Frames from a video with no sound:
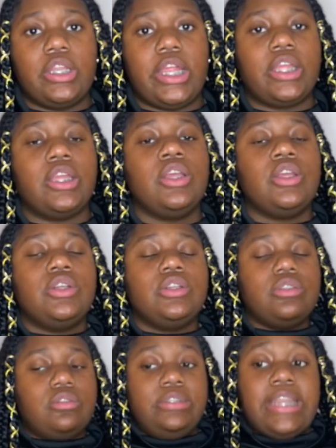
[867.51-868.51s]
Like,
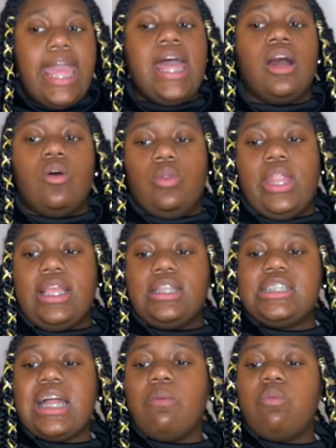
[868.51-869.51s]
now. Like,
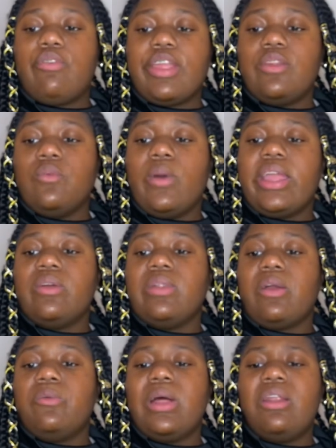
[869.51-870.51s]
stop freaking waiting. Like,
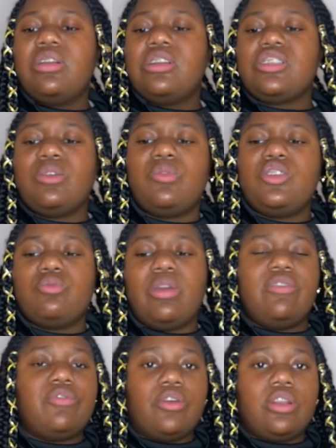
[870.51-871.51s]
I don't understand. What are you
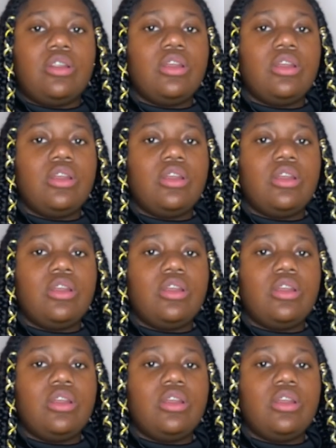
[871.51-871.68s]
waiting for?